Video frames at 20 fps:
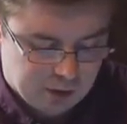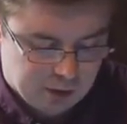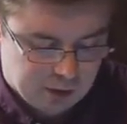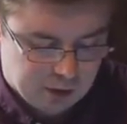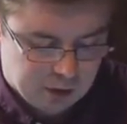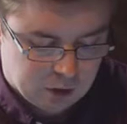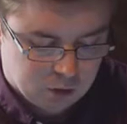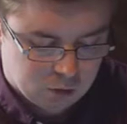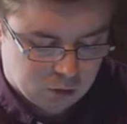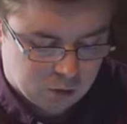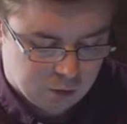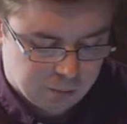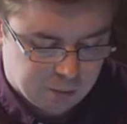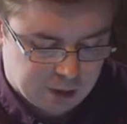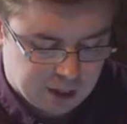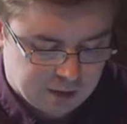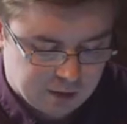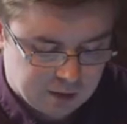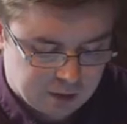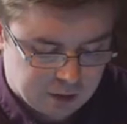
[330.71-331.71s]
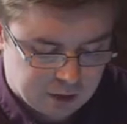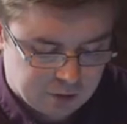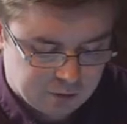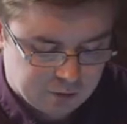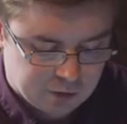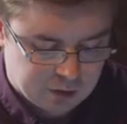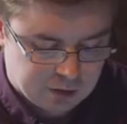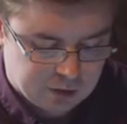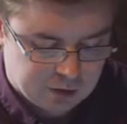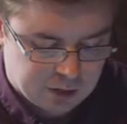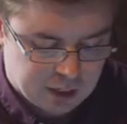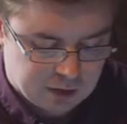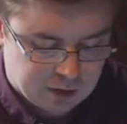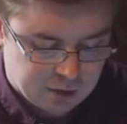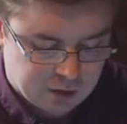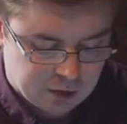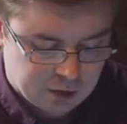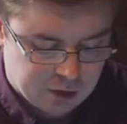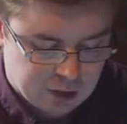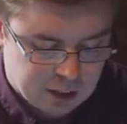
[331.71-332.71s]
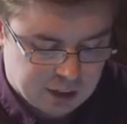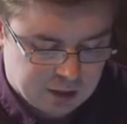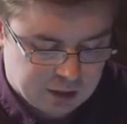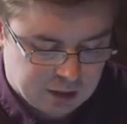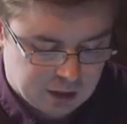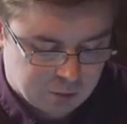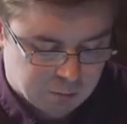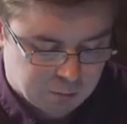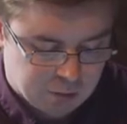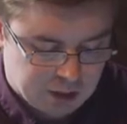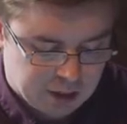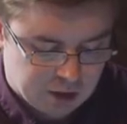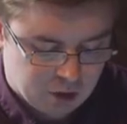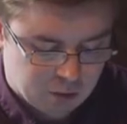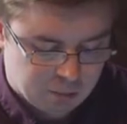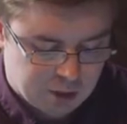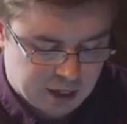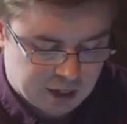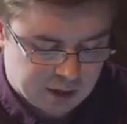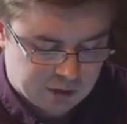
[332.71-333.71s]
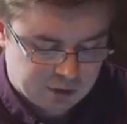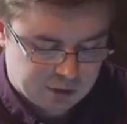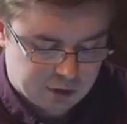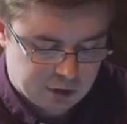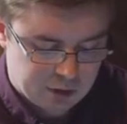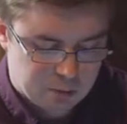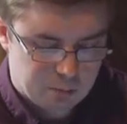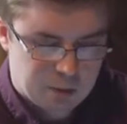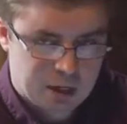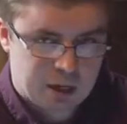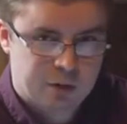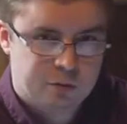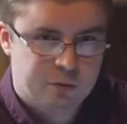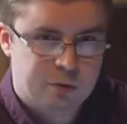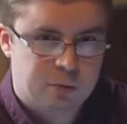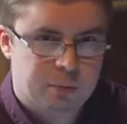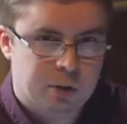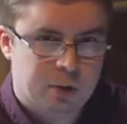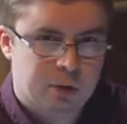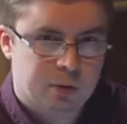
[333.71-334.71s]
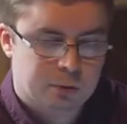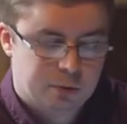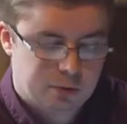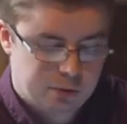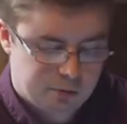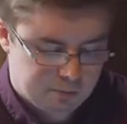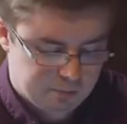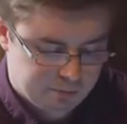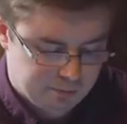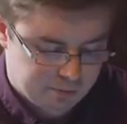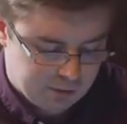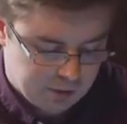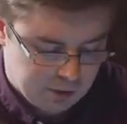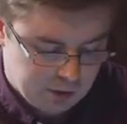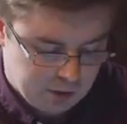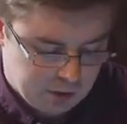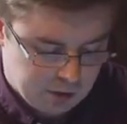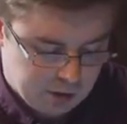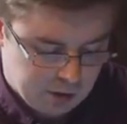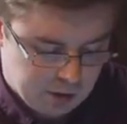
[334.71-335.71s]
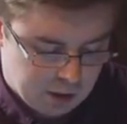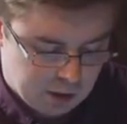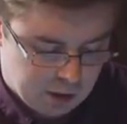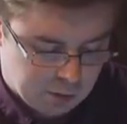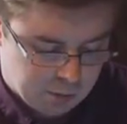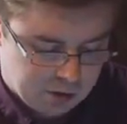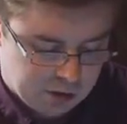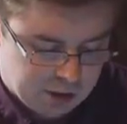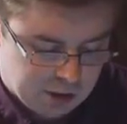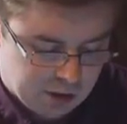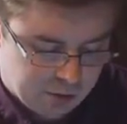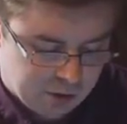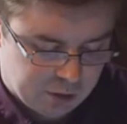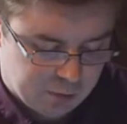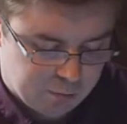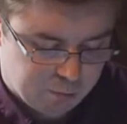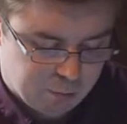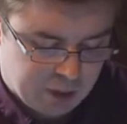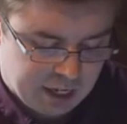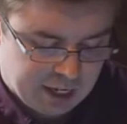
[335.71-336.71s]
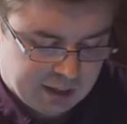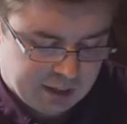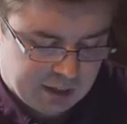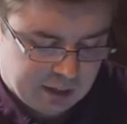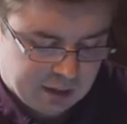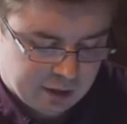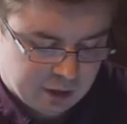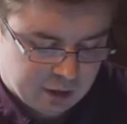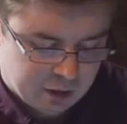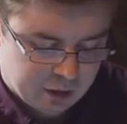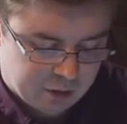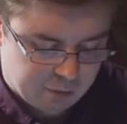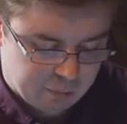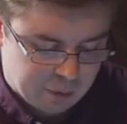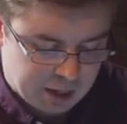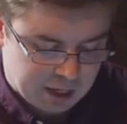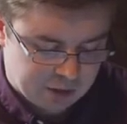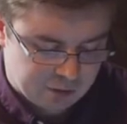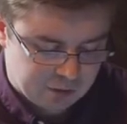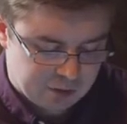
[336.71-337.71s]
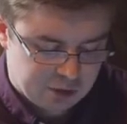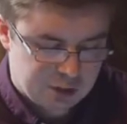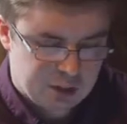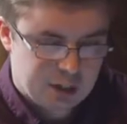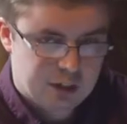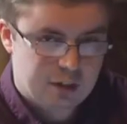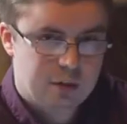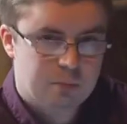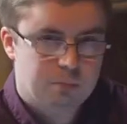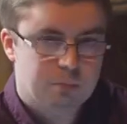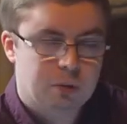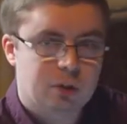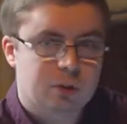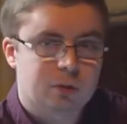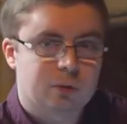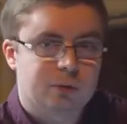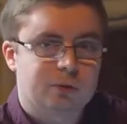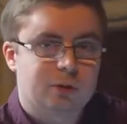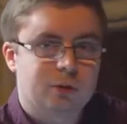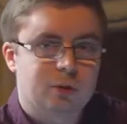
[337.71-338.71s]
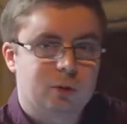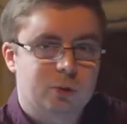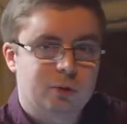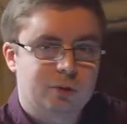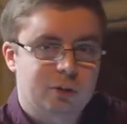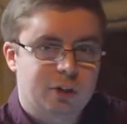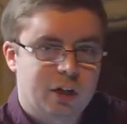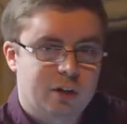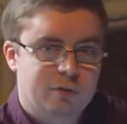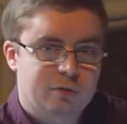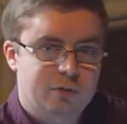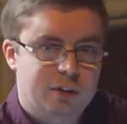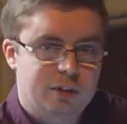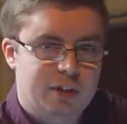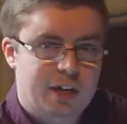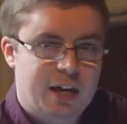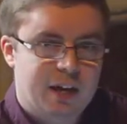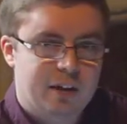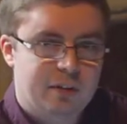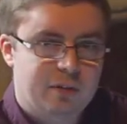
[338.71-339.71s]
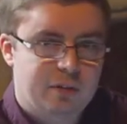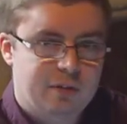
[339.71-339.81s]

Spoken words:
He drew a penknife and stared at the shaking, pale mass in the bow of the boat. It was kill this barely alive bag of skin and bone or starve to death.